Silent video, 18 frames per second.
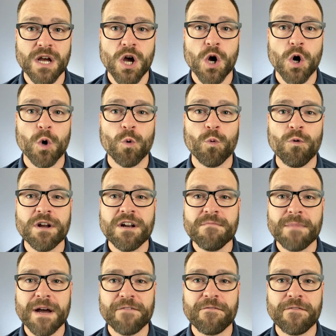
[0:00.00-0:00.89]
One
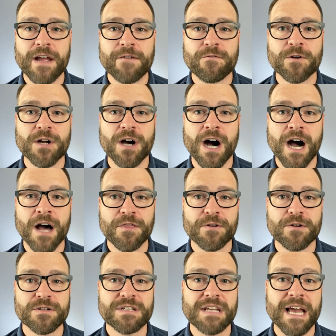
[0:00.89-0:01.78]
of my favorite
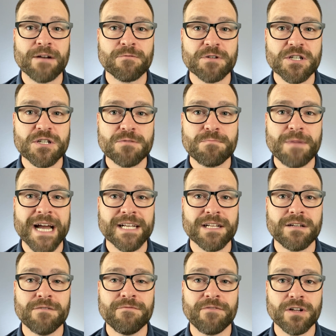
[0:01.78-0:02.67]
authors and
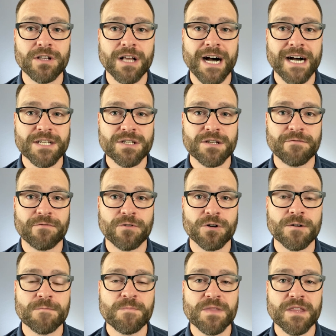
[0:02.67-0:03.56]
respected philosopher, the